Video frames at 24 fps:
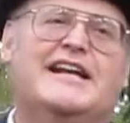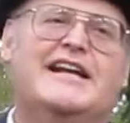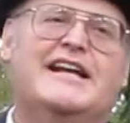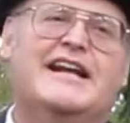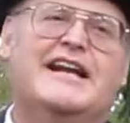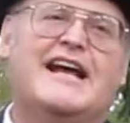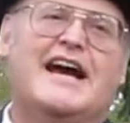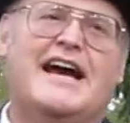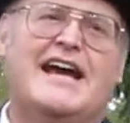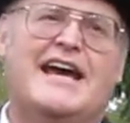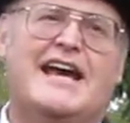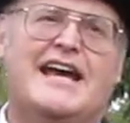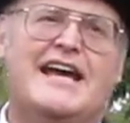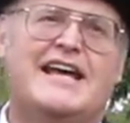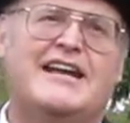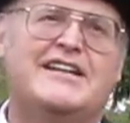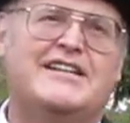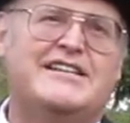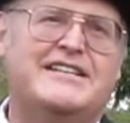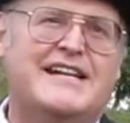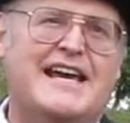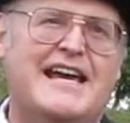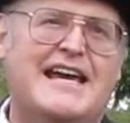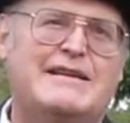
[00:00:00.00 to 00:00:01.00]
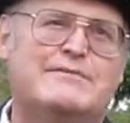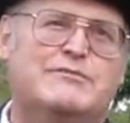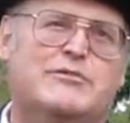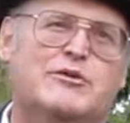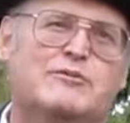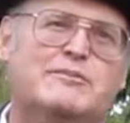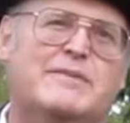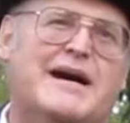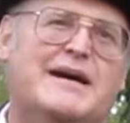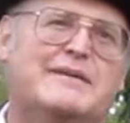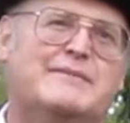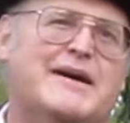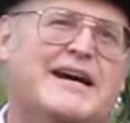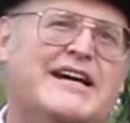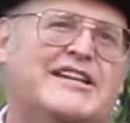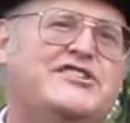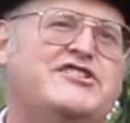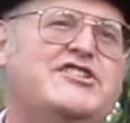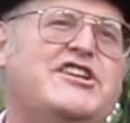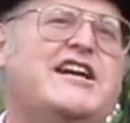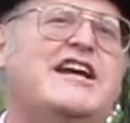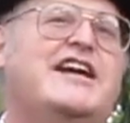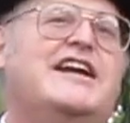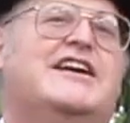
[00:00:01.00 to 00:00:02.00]
and I had a table by my
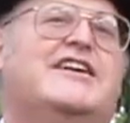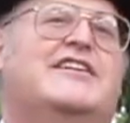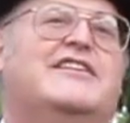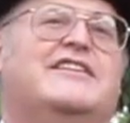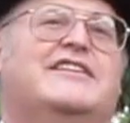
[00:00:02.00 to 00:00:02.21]
chair.